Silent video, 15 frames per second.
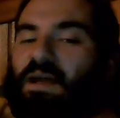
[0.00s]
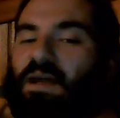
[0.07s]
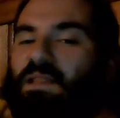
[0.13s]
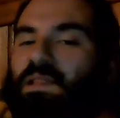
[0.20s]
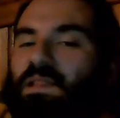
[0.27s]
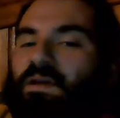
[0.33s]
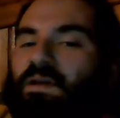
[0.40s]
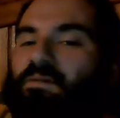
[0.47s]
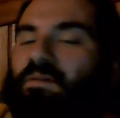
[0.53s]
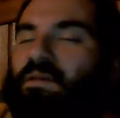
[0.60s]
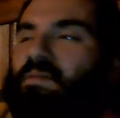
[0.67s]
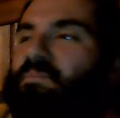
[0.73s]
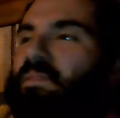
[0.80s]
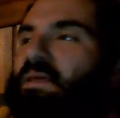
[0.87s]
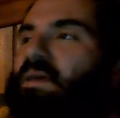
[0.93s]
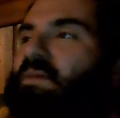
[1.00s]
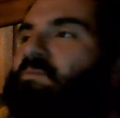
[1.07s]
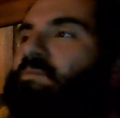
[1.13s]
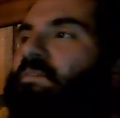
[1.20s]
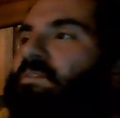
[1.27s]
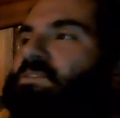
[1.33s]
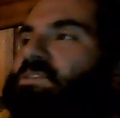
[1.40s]
I literally played
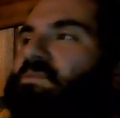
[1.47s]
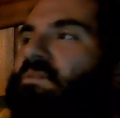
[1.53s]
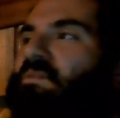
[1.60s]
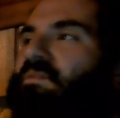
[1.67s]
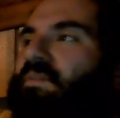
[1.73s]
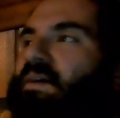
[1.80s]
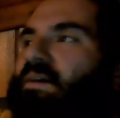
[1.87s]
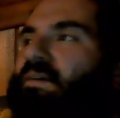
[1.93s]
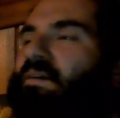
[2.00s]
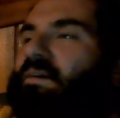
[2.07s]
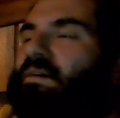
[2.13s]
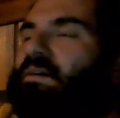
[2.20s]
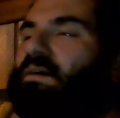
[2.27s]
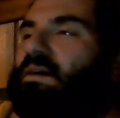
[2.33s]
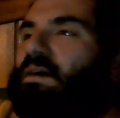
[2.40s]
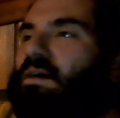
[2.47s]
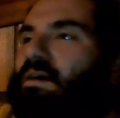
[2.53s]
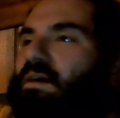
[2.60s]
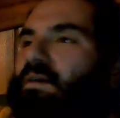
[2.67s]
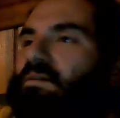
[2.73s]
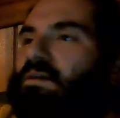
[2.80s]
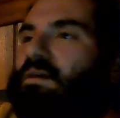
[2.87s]
Virtua Fighter
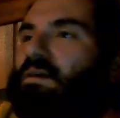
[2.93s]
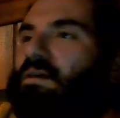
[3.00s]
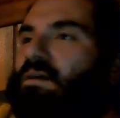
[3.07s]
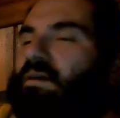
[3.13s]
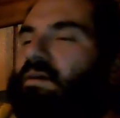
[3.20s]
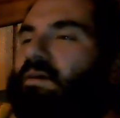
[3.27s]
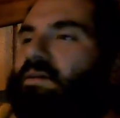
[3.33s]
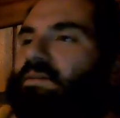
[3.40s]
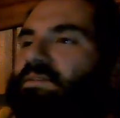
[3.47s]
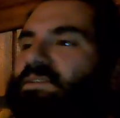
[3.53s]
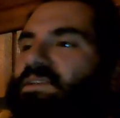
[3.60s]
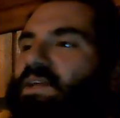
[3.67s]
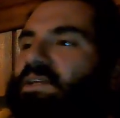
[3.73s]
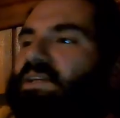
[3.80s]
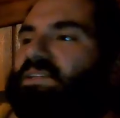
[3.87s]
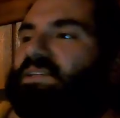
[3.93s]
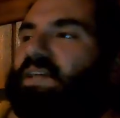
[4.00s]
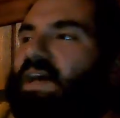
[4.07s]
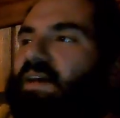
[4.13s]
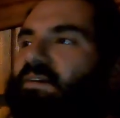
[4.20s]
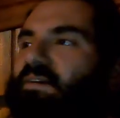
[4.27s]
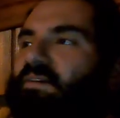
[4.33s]
on Sega
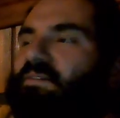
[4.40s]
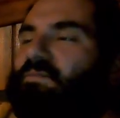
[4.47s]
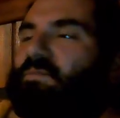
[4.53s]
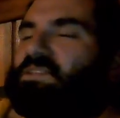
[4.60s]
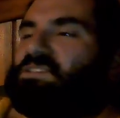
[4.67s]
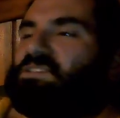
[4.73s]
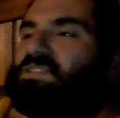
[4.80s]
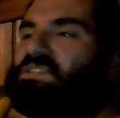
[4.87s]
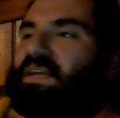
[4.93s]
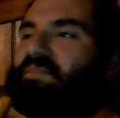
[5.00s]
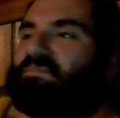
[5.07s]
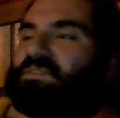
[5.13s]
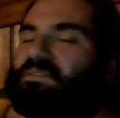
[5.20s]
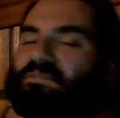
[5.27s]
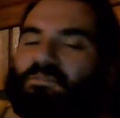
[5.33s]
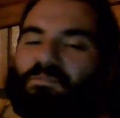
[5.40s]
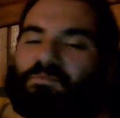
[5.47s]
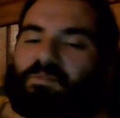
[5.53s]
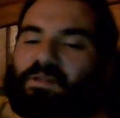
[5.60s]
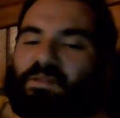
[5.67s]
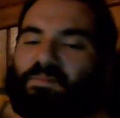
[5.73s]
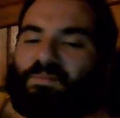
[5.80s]
Saturn with James until
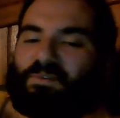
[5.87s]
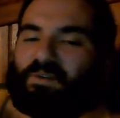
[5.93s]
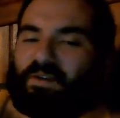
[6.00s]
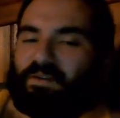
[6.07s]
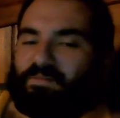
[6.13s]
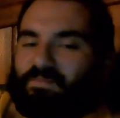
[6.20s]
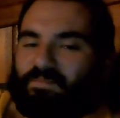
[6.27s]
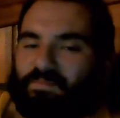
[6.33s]
3 in the morning.